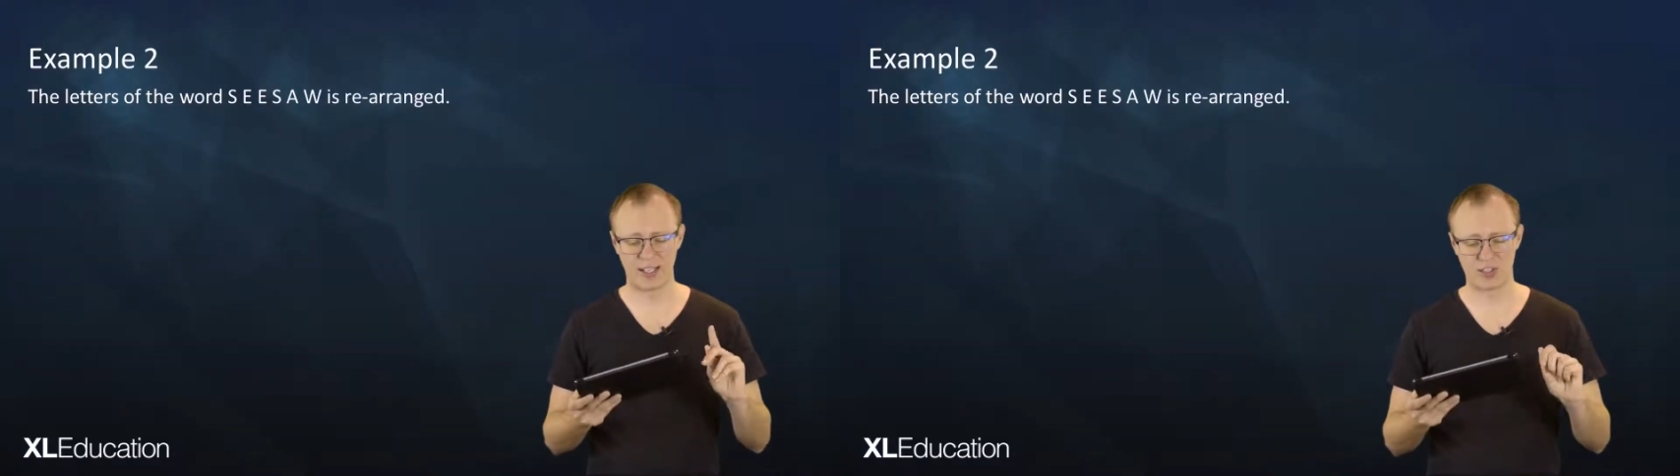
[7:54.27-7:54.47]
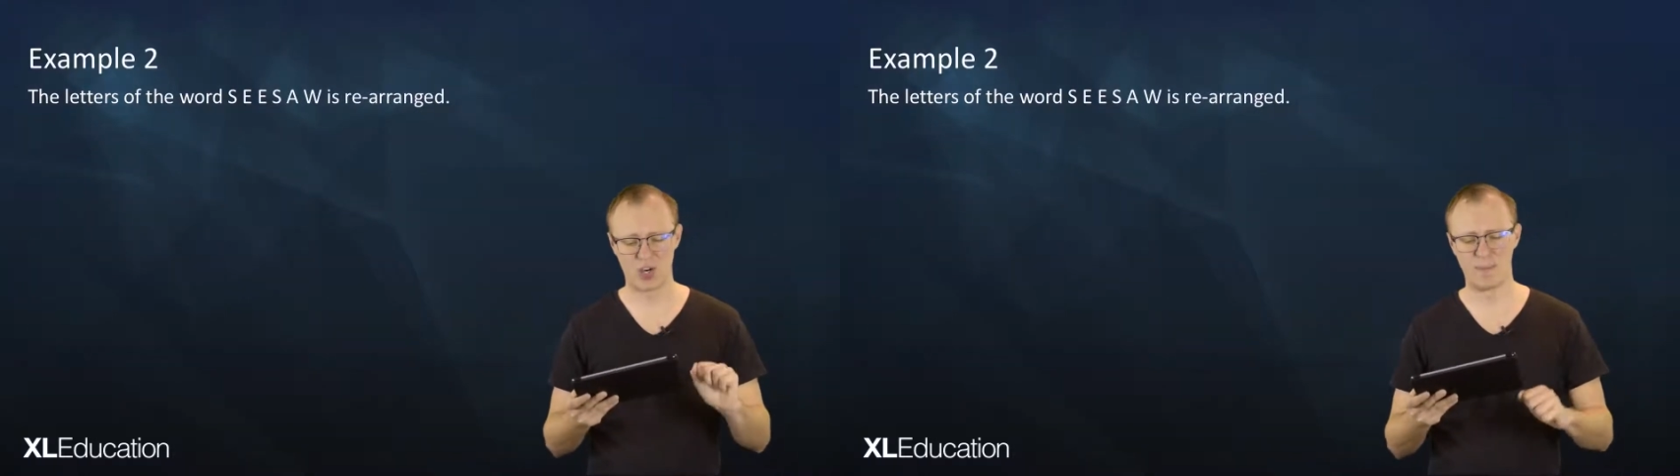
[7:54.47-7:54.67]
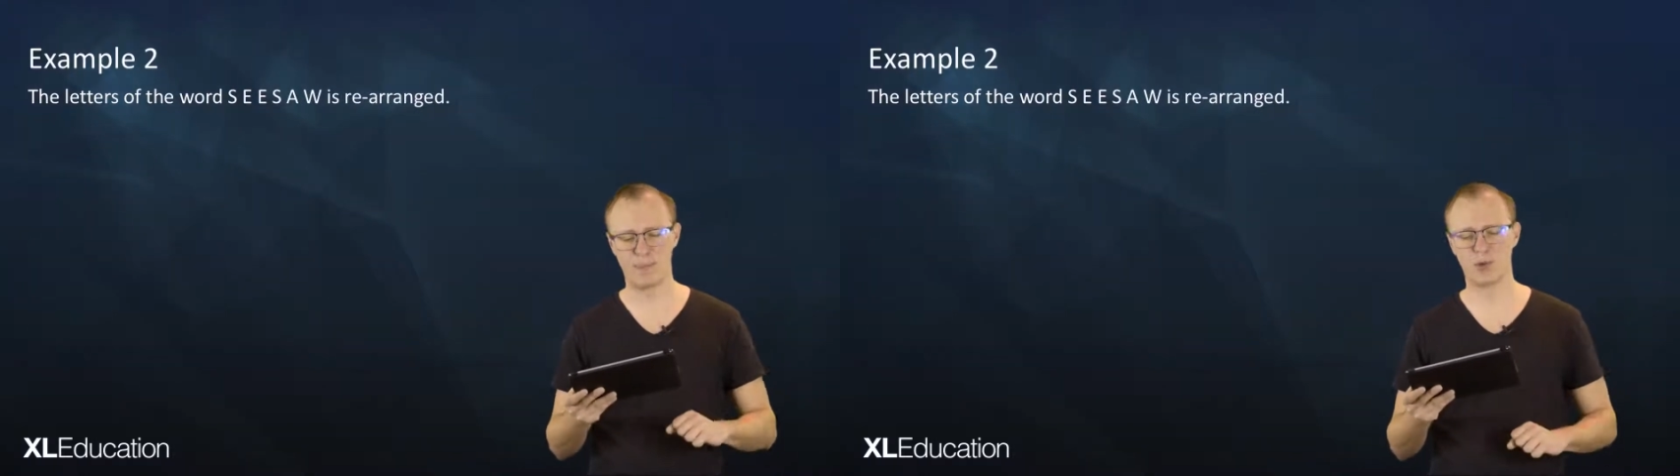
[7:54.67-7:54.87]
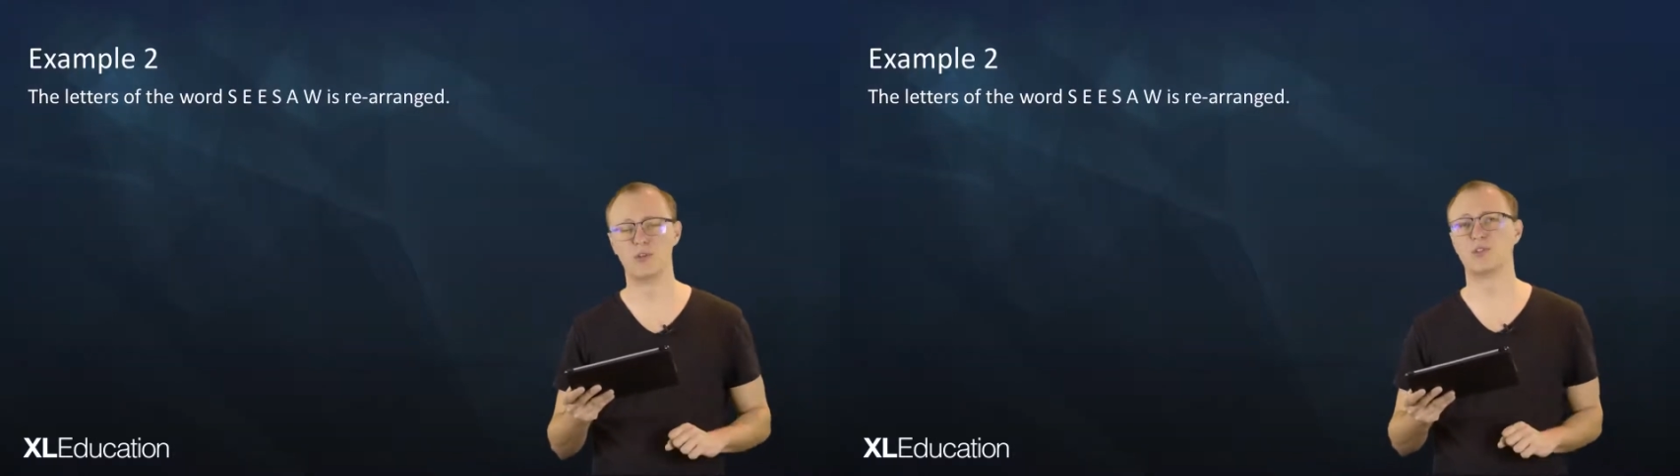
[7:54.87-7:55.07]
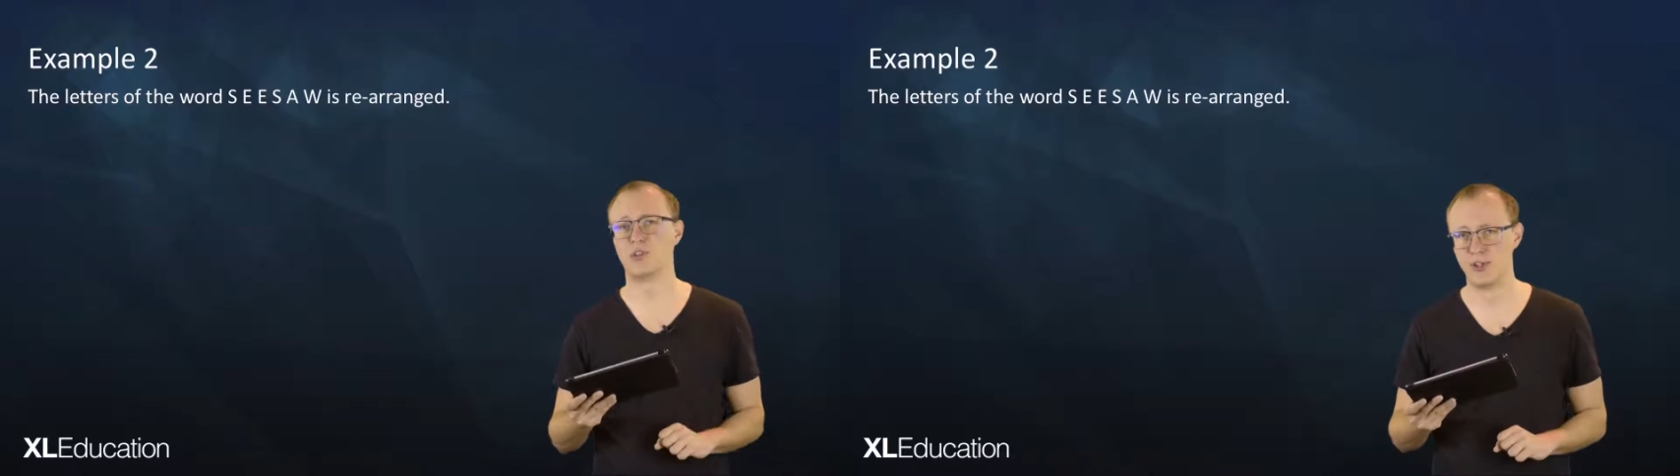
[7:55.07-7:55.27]

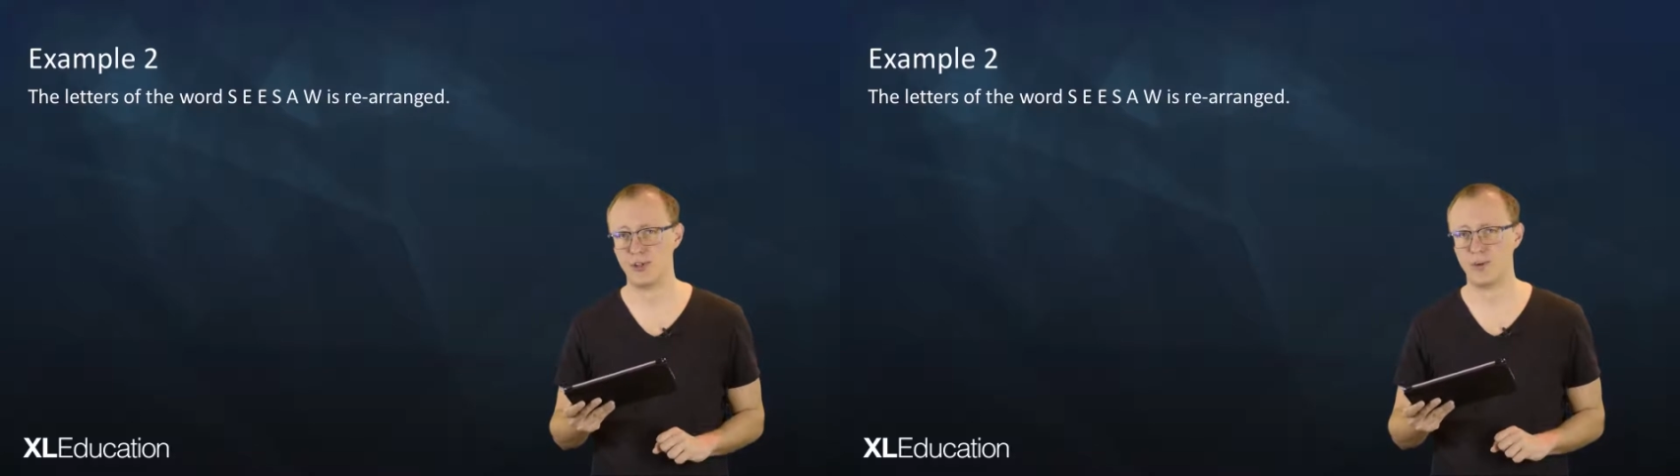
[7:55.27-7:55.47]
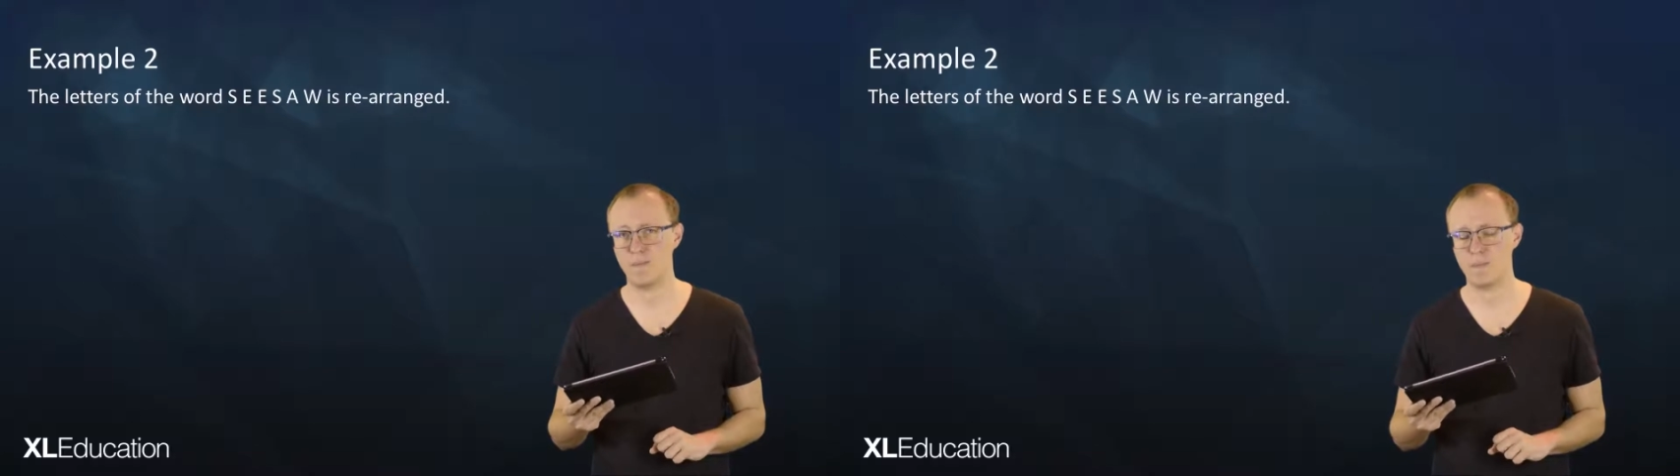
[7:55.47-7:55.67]
example two.